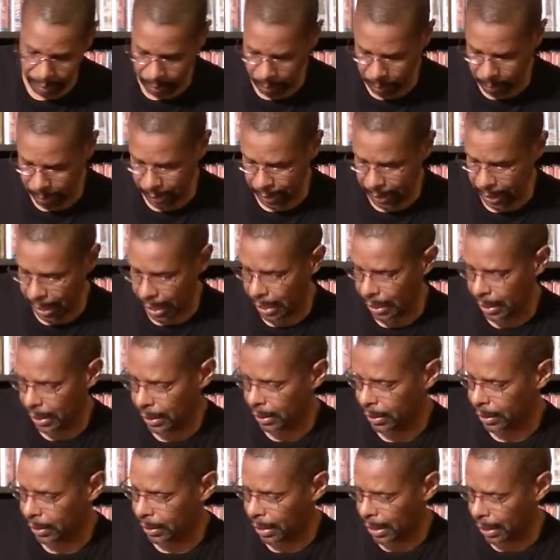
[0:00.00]
Who is that?
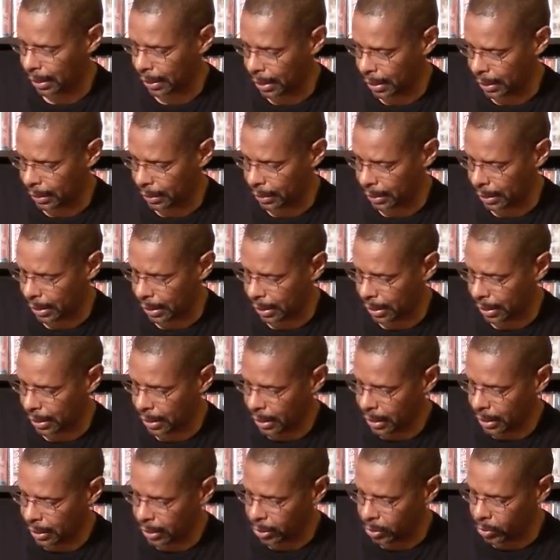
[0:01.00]
That looks like that's
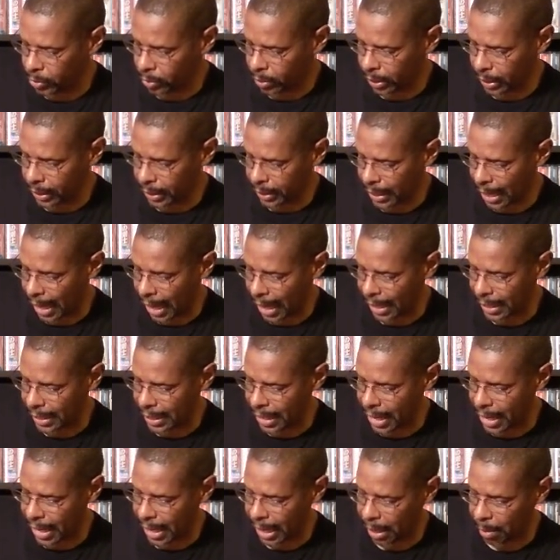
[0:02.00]
Yuki
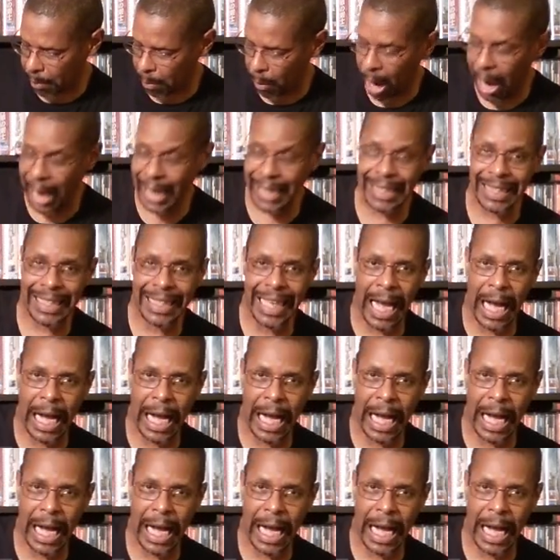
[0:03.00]
Kade and Maya